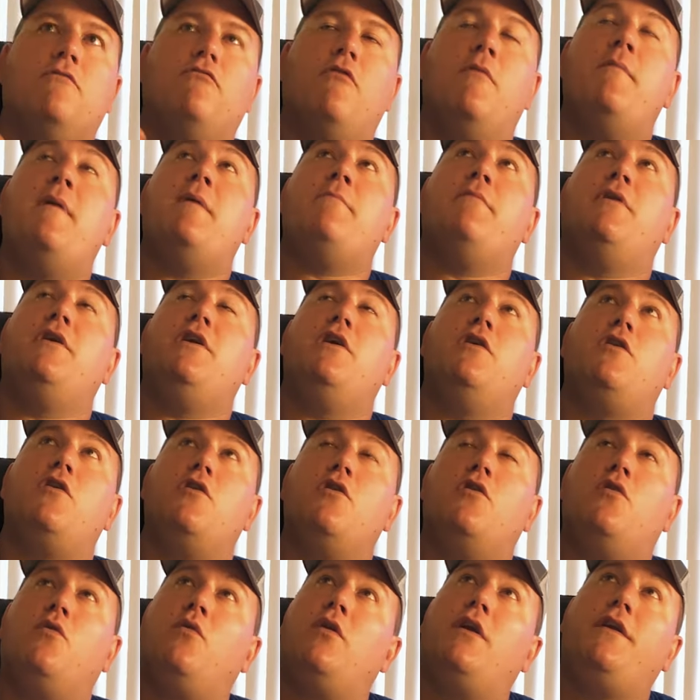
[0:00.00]
Remember, you
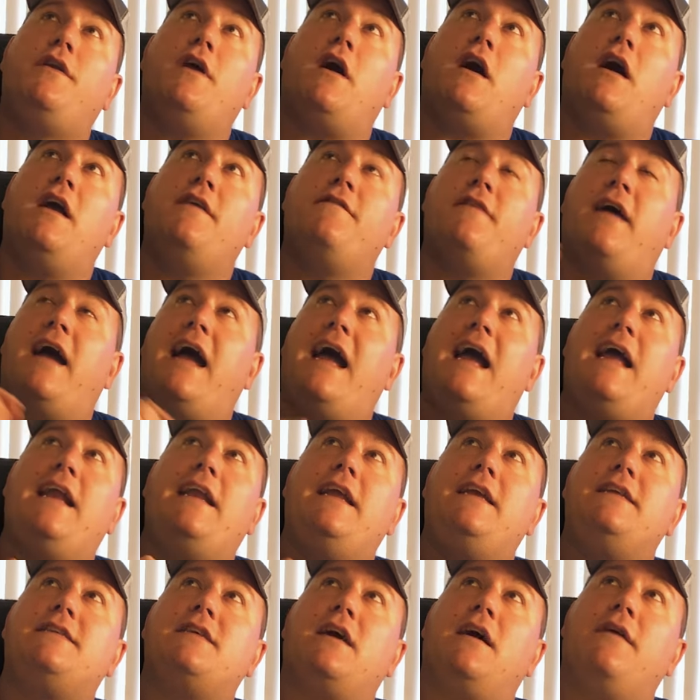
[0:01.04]
can call a dive at
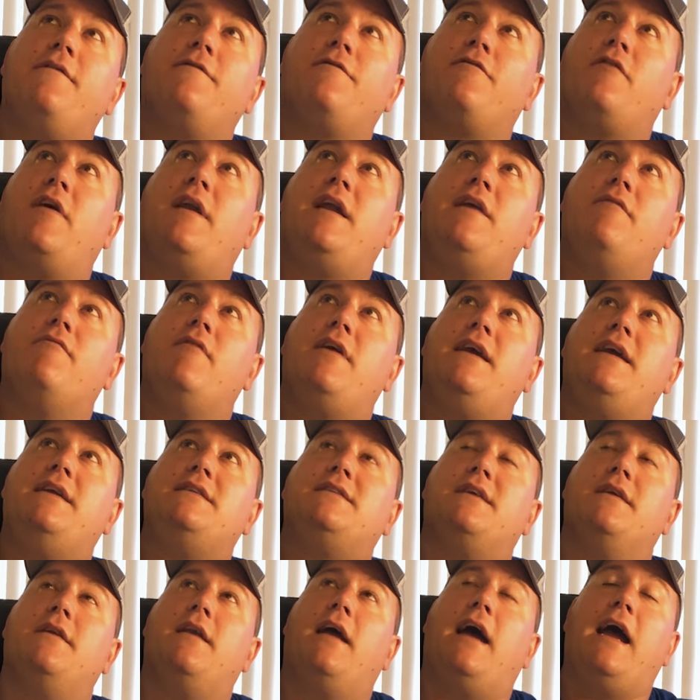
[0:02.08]
any time for any
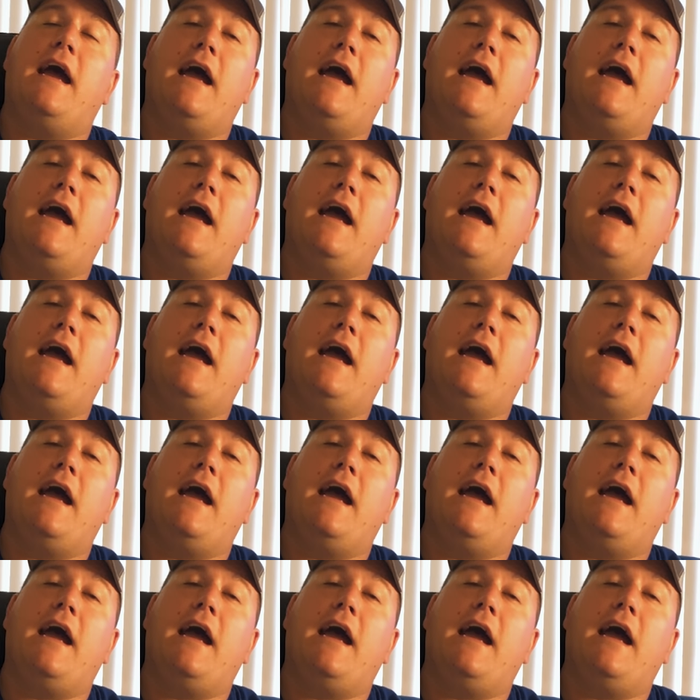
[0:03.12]
reason,